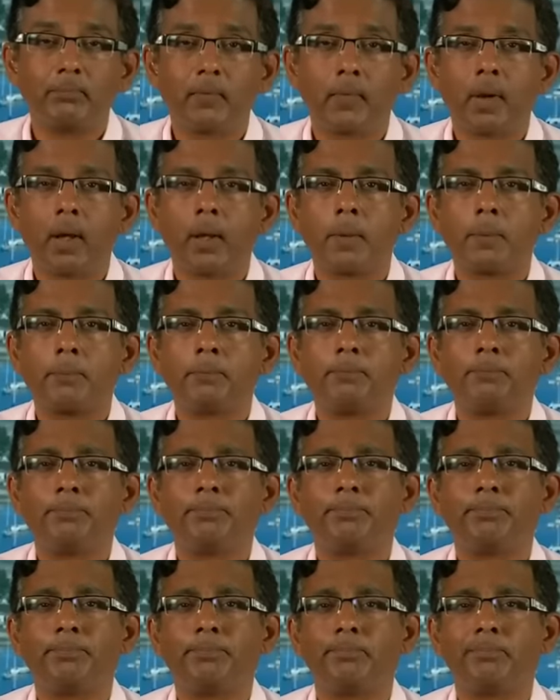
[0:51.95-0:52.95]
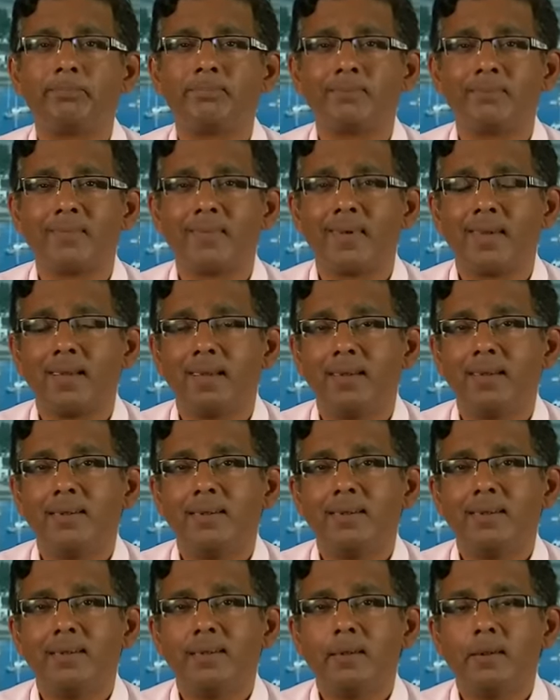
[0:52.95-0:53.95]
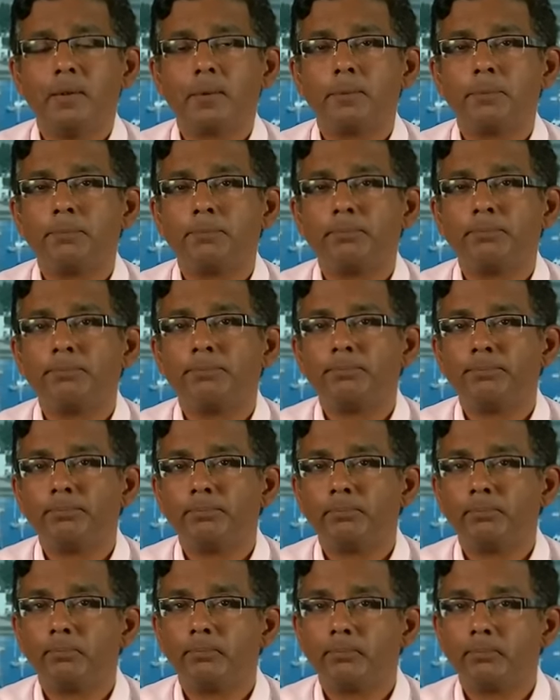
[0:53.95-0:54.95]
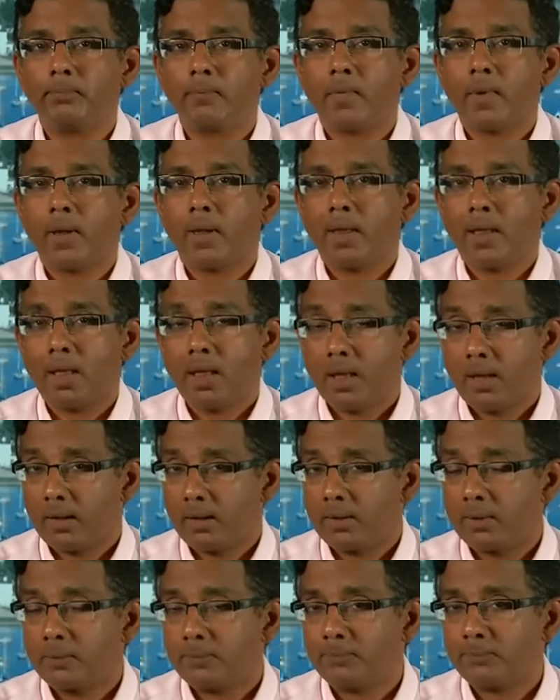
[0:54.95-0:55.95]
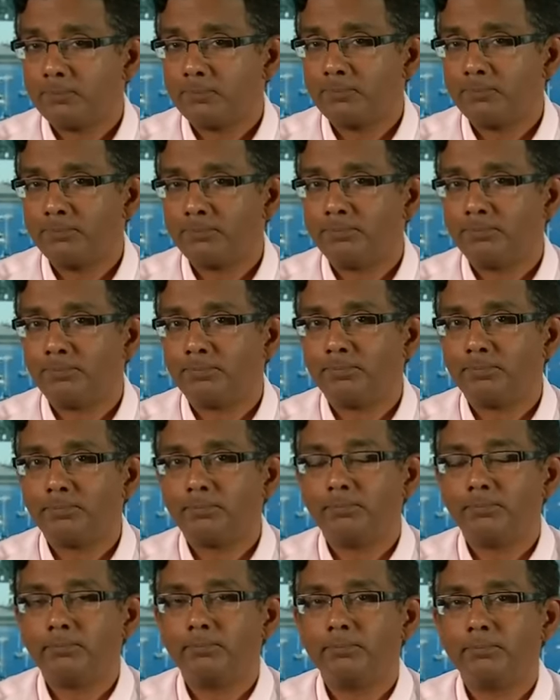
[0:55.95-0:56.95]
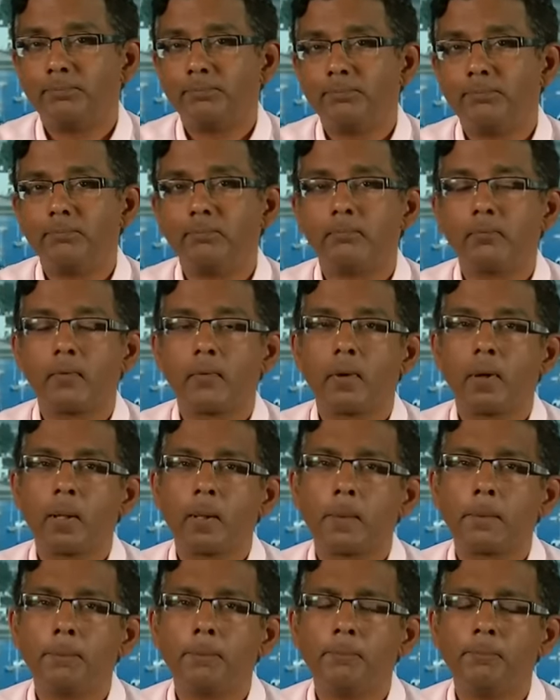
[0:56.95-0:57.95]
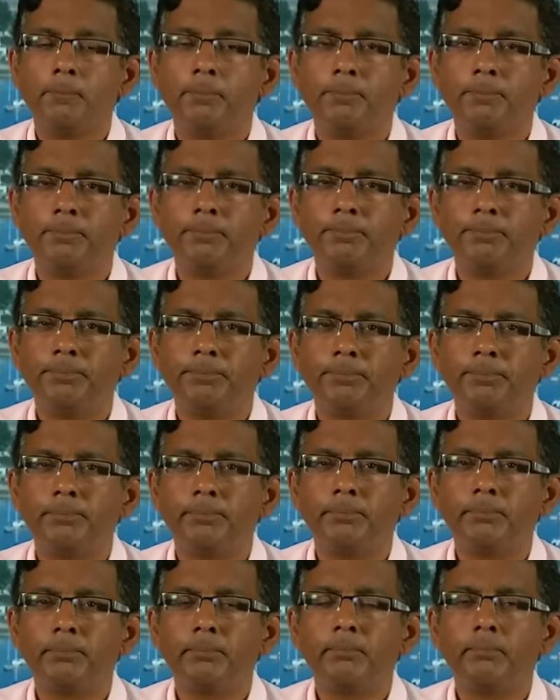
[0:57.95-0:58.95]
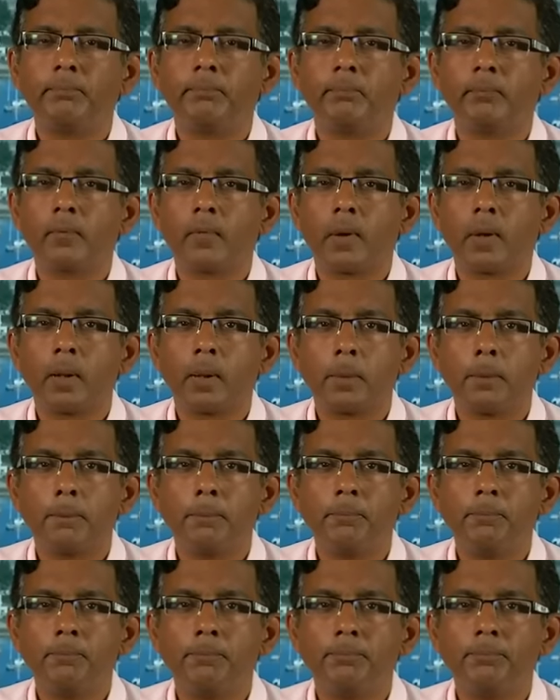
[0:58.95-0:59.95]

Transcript: [no speech]